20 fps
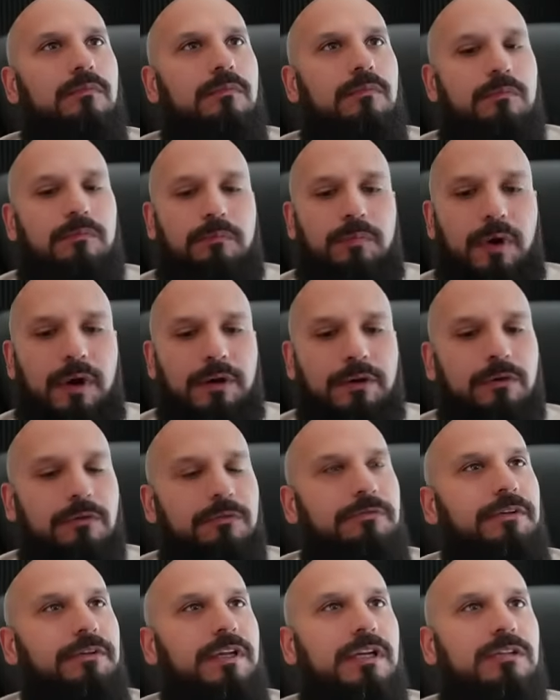borrow
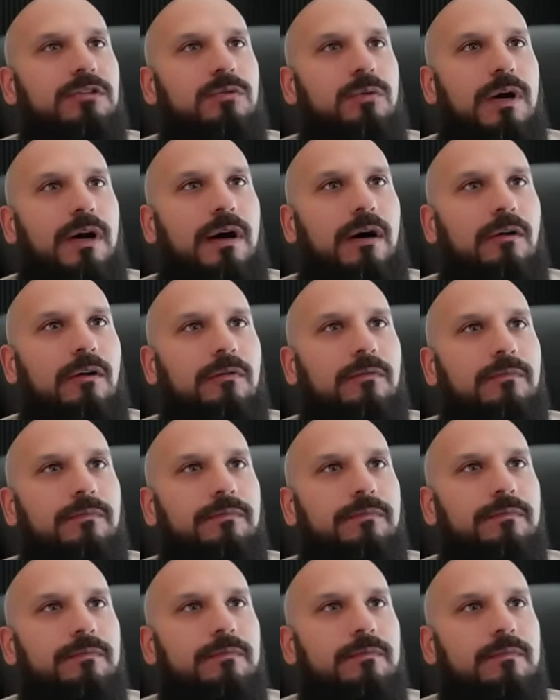fee as well.
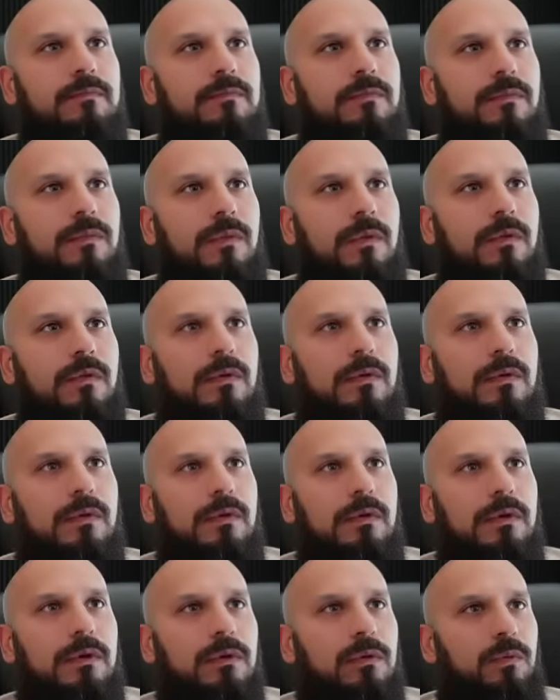
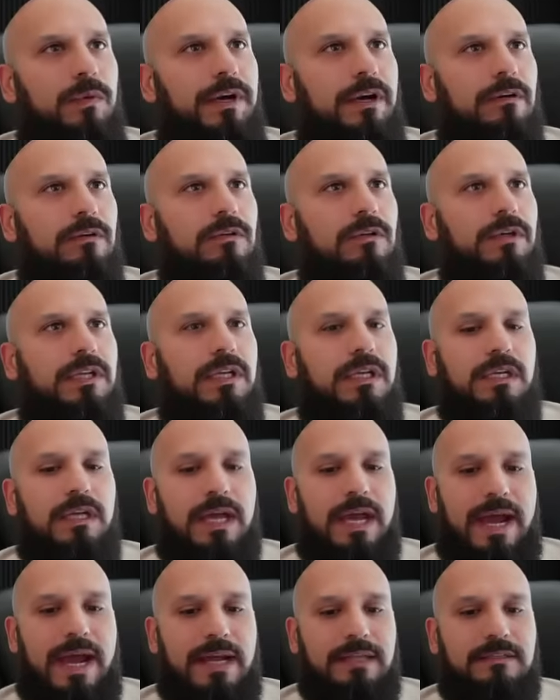We are looking
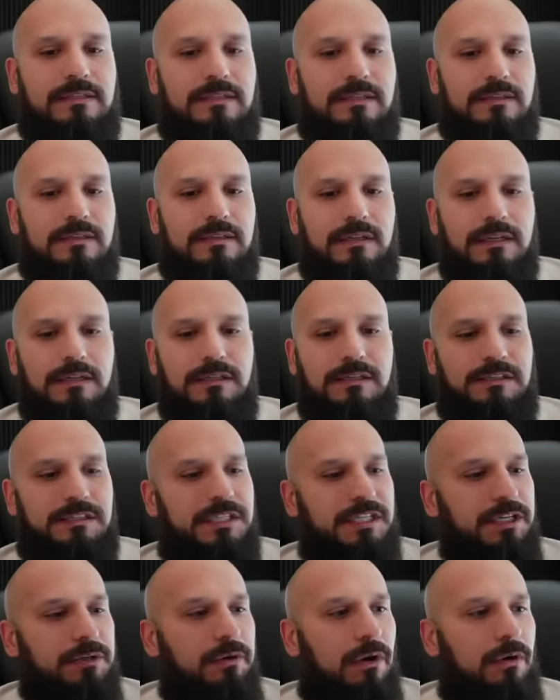at
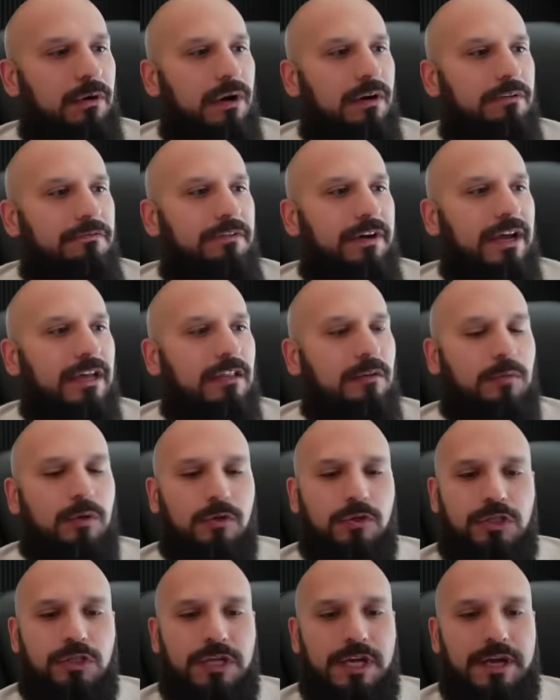0 available
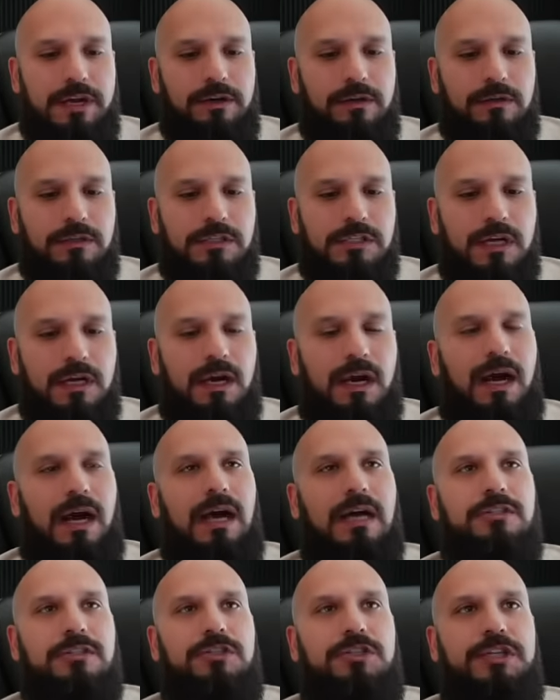shares
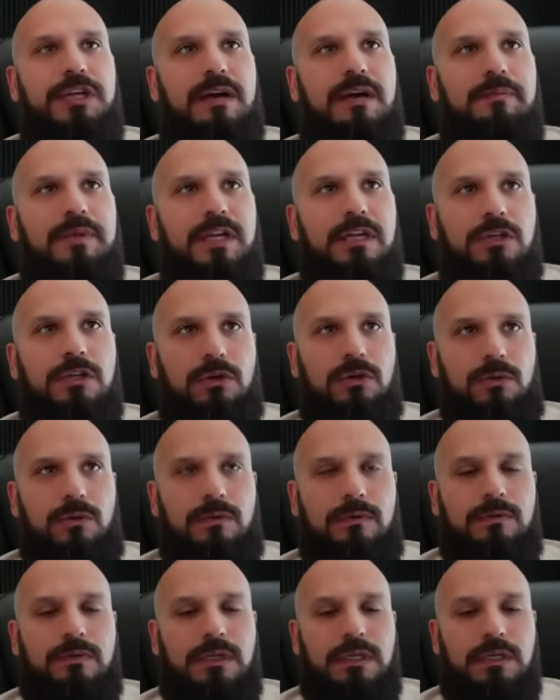on GMEU.
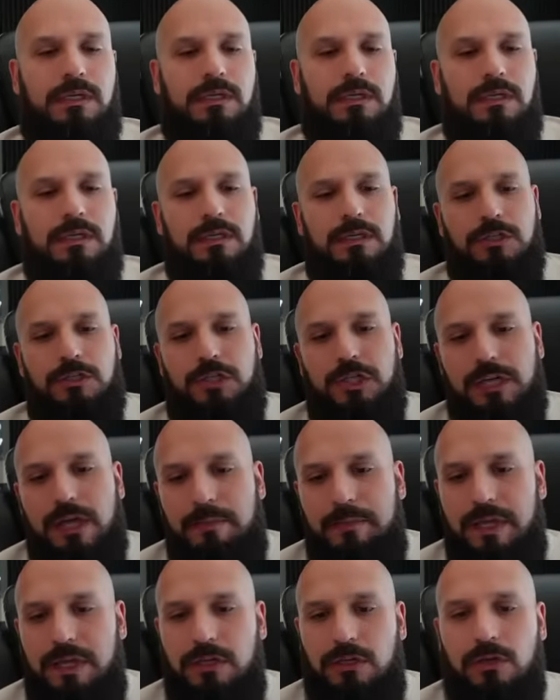
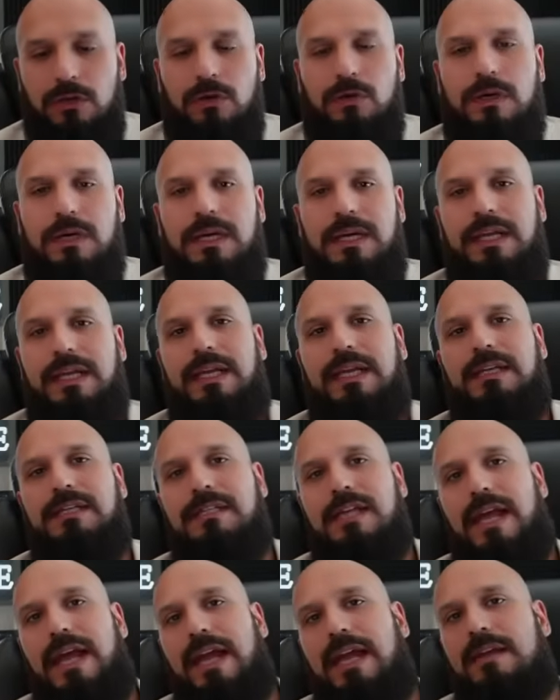GMEU is
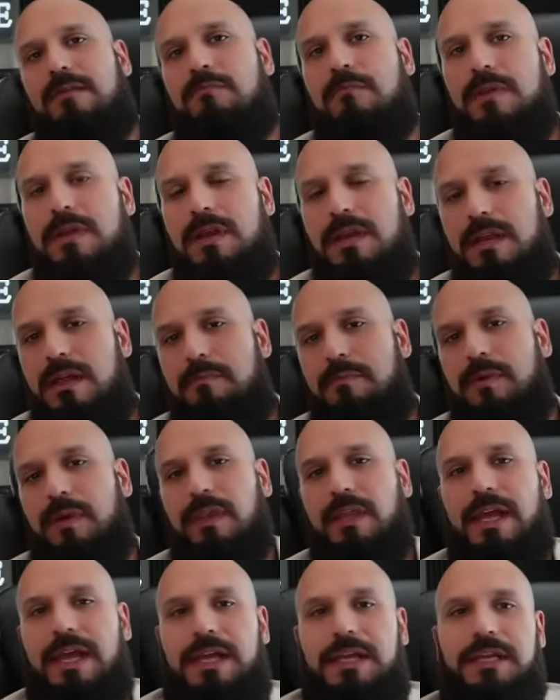a
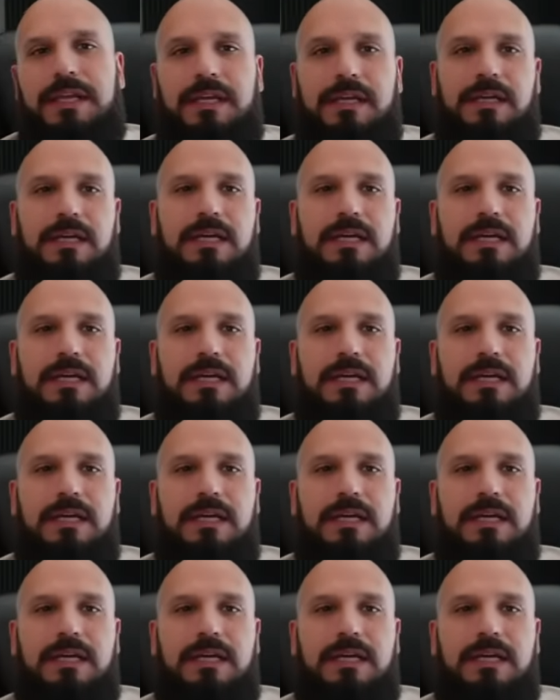manipulating